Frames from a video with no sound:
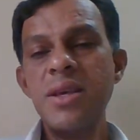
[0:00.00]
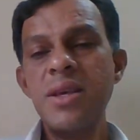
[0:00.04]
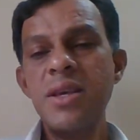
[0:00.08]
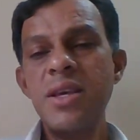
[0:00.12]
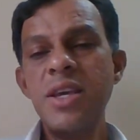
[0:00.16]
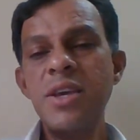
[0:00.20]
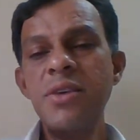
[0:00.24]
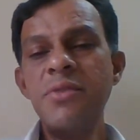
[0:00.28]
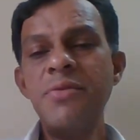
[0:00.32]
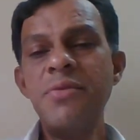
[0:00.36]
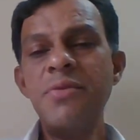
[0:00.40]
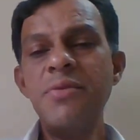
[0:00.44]

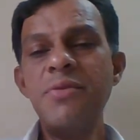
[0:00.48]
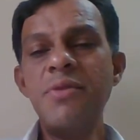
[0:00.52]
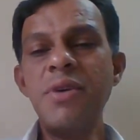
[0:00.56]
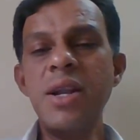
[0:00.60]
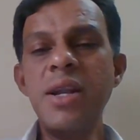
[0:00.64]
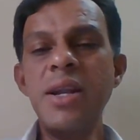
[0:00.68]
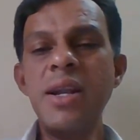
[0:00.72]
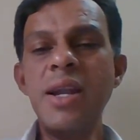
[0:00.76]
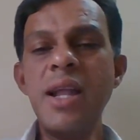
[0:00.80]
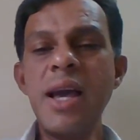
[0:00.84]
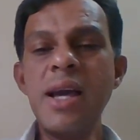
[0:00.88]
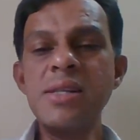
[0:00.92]
if
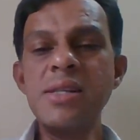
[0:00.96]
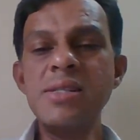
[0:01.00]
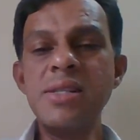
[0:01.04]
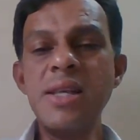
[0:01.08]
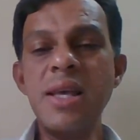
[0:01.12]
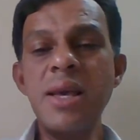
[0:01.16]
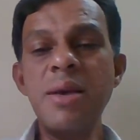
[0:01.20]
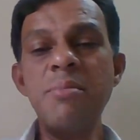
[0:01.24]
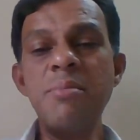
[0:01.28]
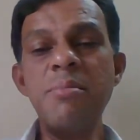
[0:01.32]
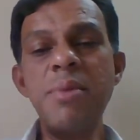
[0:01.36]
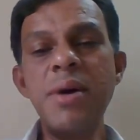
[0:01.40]
one lacks
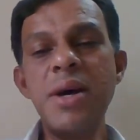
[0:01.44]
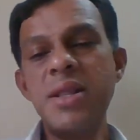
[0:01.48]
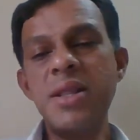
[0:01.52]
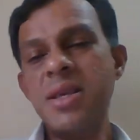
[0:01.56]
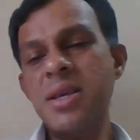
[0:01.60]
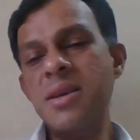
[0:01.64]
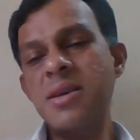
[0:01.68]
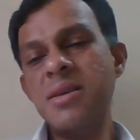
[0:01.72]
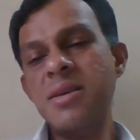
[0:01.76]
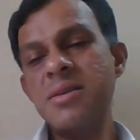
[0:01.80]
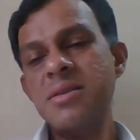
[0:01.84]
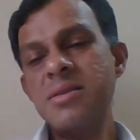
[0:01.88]
empathy,